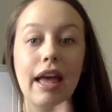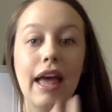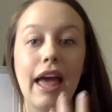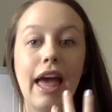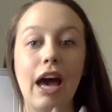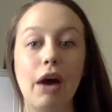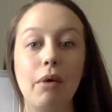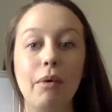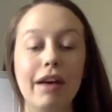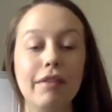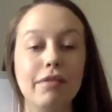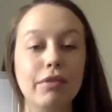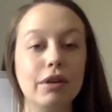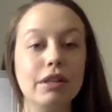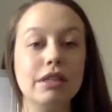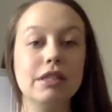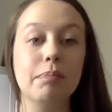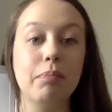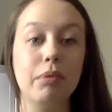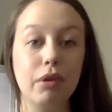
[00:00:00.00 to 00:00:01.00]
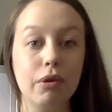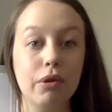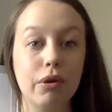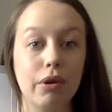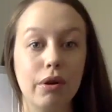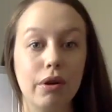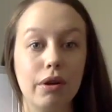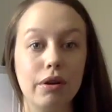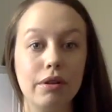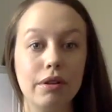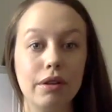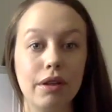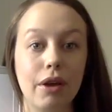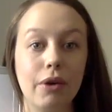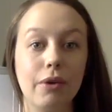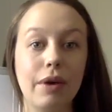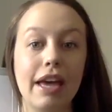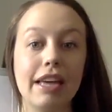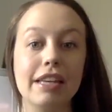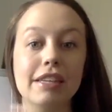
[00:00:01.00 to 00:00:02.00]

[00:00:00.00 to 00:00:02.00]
However, it's plural. Okay,